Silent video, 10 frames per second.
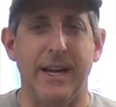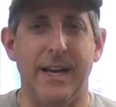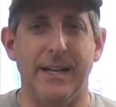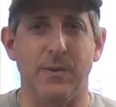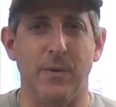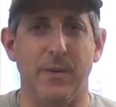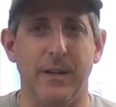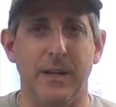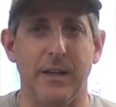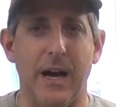and
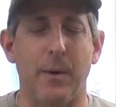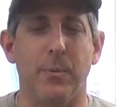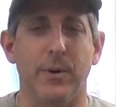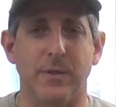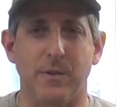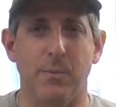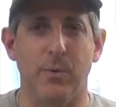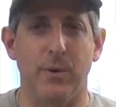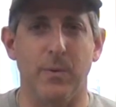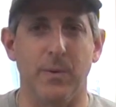the outpouring of
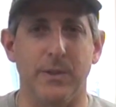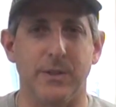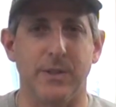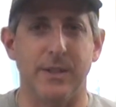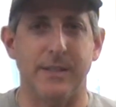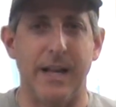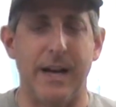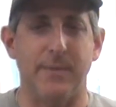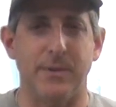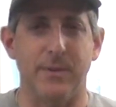support was just
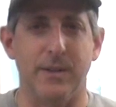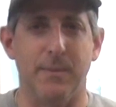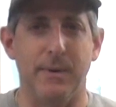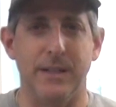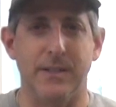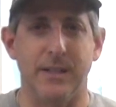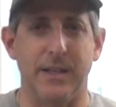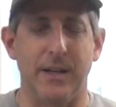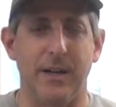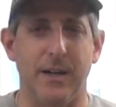absolutely
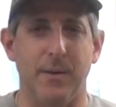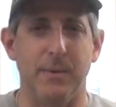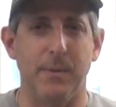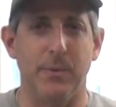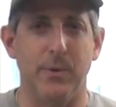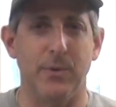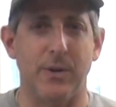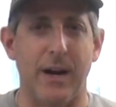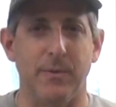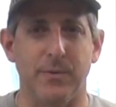amazing. People who
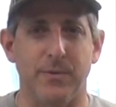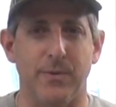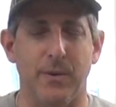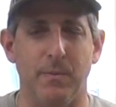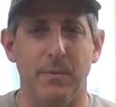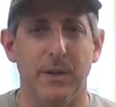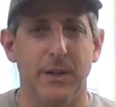traveled from